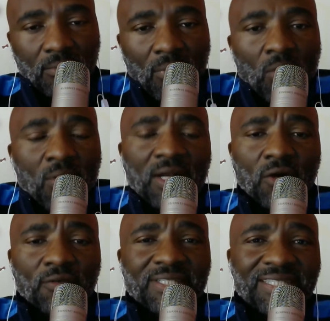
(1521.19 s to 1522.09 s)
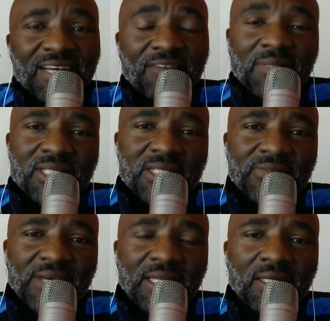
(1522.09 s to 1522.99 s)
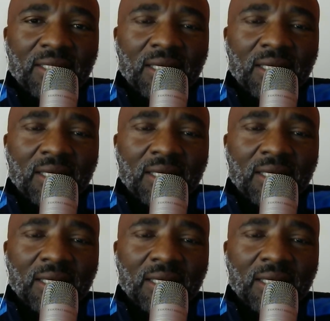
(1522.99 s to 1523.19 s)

Well, obviously the government is failing,